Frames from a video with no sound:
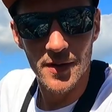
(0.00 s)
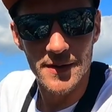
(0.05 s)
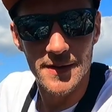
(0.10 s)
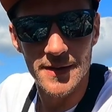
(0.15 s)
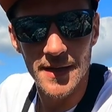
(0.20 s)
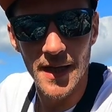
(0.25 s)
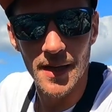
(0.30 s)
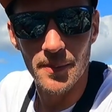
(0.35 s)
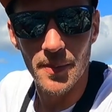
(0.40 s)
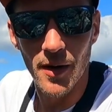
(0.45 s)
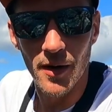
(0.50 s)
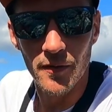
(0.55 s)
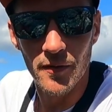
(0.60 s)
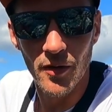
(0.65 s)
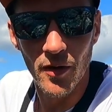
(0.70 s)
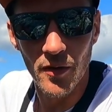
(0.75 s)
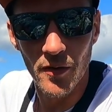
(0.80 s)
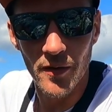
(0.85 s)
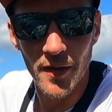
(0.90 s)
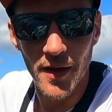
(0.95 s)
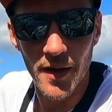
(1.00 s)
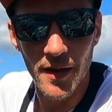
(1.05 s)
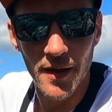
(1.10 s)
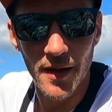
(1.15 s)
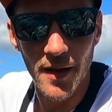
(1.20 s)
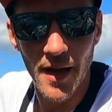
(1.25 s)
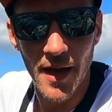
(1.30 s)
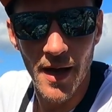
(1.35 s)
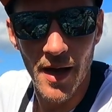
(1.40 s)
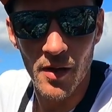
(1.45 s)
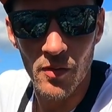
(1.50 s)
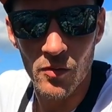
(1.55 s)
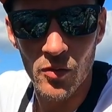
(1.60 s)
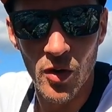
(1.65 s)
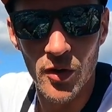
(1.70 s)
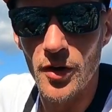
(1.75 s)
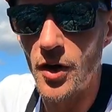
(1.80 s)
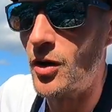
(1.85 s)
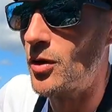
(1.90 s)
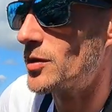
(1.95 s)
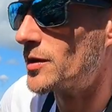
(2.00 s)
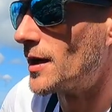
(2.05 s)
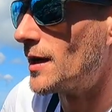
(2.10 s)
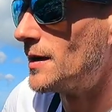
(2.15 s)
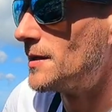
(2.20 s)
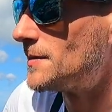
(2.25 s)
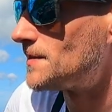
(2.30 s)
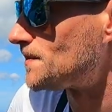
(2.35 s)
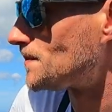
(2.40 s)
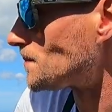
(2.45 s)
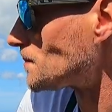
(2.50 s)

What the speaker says: you can see, but I've got the rod holder